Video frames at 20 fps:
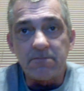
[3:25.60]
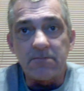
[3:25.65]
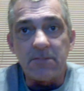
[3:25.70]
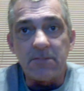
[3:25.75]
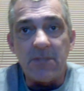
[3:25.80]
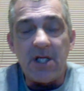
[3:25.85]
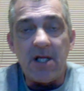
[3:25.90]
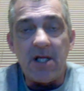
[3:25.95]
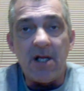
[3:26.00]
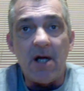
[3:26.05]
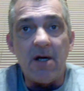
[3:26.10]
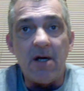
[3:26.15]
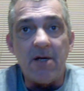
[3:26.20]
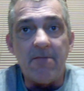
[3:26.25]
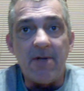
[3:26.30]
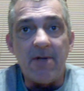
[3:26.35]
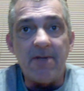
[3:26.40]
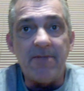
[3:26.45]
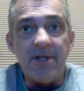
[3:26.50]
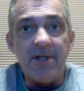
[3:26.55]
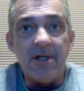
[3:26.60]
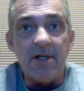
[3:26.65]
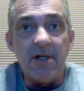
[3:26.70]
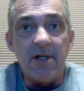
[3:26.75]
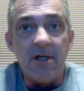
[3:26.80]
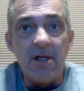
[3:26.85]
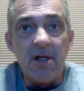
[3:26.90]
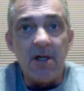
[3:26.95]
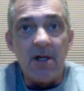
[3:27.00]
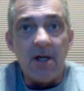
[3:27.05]
You know, it might be
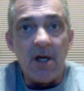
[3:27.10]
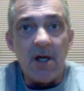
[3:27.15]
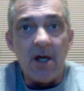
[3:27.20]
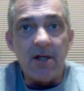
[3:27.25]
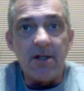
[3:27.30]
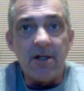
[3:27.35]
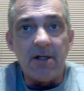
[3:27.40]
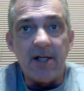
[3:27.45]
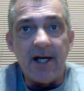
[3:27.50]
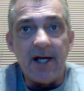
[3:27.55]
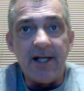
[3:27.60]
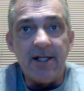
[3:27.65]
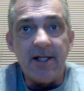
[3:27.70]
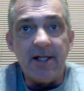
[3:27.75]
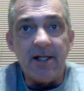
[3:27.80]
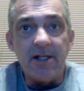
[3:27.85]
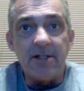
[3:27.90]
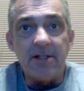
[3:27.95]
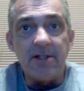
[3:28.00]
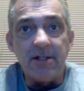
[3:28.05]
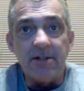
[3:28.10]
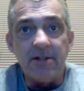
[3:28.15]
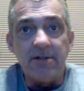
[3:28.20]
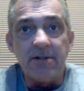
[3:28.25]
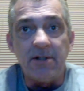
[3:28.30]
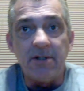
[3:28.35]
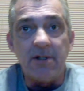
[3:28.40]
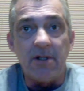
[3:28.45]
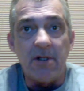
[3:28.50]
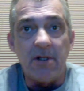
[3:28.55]
a good idea to
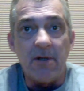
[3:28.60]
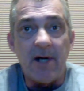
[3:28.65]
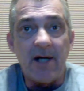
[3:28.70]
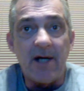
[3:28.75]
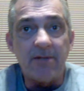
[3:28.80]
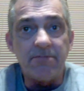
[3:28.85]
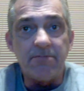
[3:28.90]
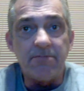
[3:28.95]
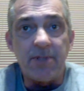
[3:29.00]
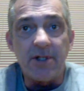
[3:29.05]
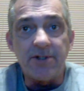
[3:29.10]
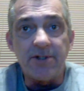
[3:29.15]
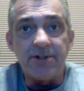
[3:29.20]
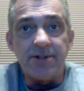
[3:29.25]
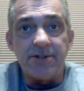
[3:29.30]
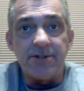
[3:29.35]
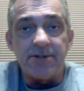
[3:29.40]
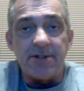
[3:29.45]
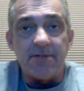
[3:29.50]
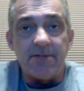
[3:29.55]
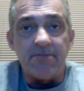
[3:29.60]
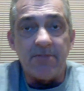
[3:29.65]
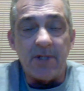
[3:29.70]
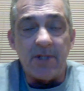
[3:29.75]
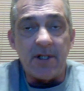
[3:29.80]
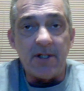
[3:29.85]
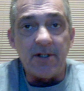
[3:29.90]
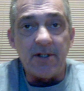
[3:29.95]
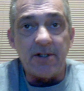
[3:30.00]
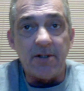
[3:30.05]
go out and purchase
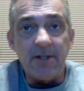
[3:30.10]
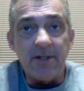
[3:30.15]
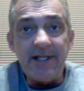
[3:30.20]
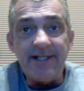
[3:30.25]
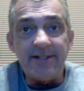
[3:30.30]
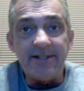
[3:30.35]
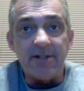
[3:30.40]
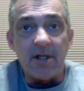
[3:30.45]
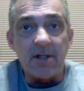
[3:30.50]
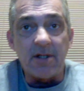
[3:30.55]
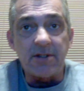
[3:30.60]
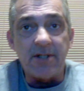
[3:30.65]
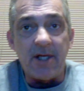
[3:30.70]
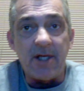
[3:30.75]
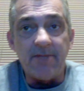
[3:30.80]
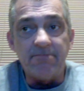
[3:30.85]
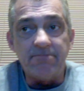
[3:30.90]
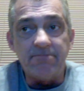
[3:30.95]
some green duct tape.